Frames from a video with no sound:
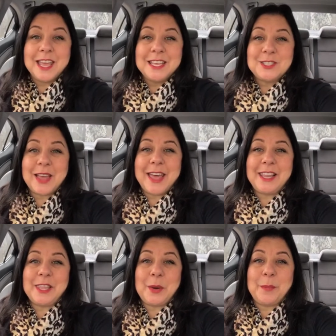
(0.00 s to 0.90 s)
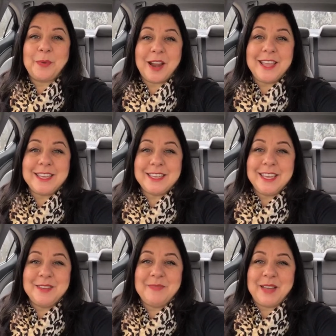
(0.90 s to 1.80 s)
So I had a little break
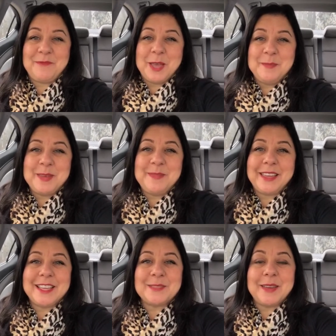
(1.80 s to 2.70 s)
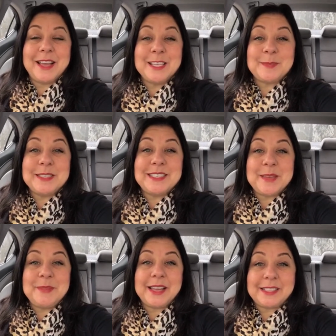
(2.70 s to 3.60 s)
in my filming because my husband
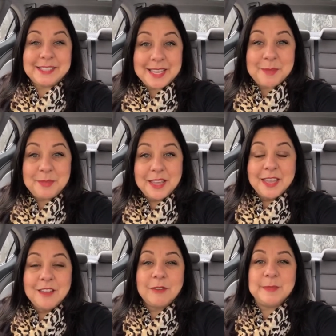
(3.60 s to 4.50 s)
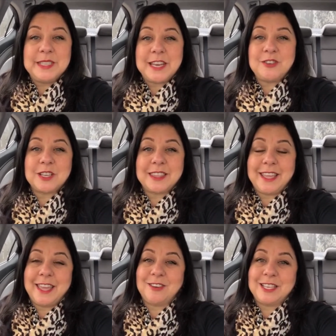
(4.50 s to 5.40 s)
sent me a clip from Cedric
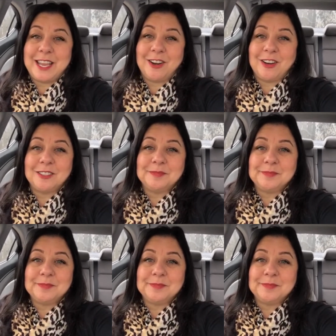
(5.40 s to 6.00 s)
the Entertainer.